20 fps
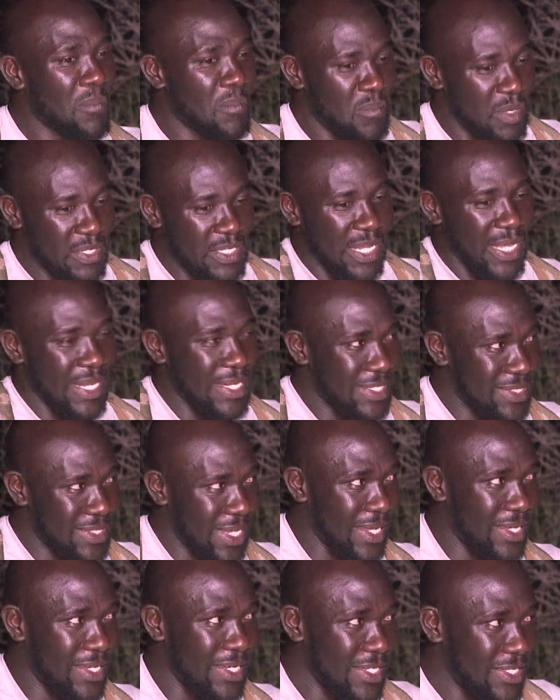basically
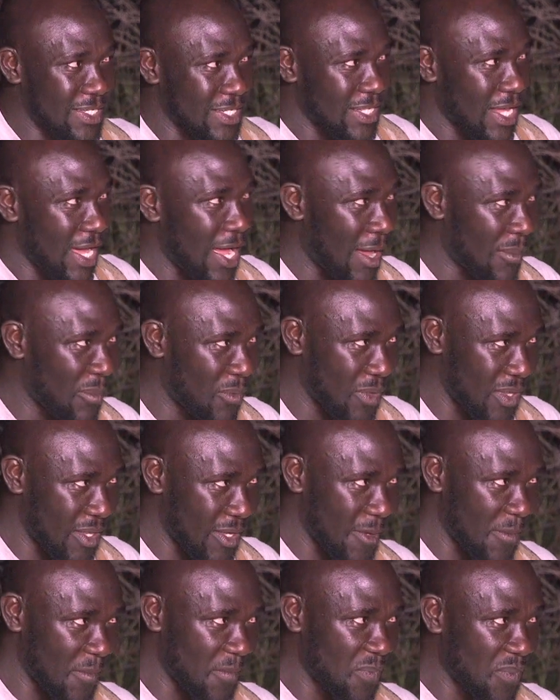psyching each other up with
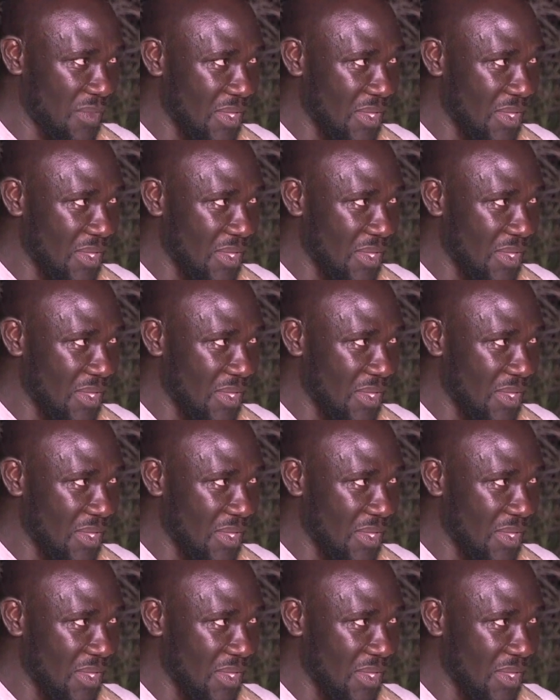him.